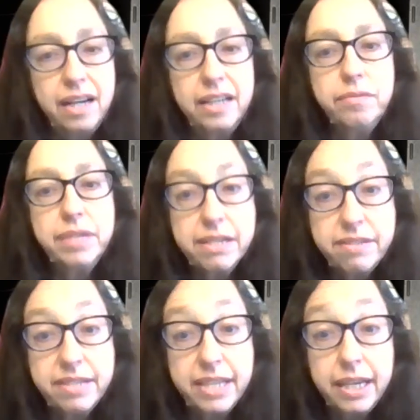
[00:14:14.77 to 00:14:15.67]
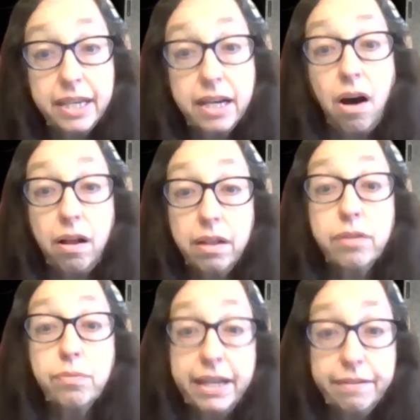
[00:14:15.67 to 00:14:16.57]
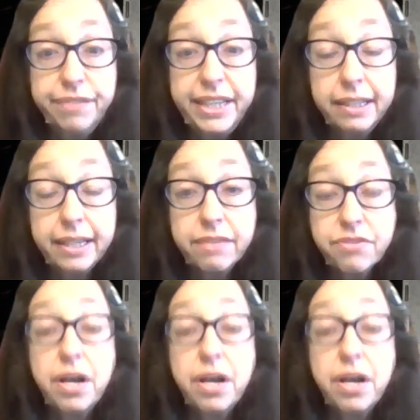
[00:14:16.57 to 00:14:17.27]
We could see all the right feelings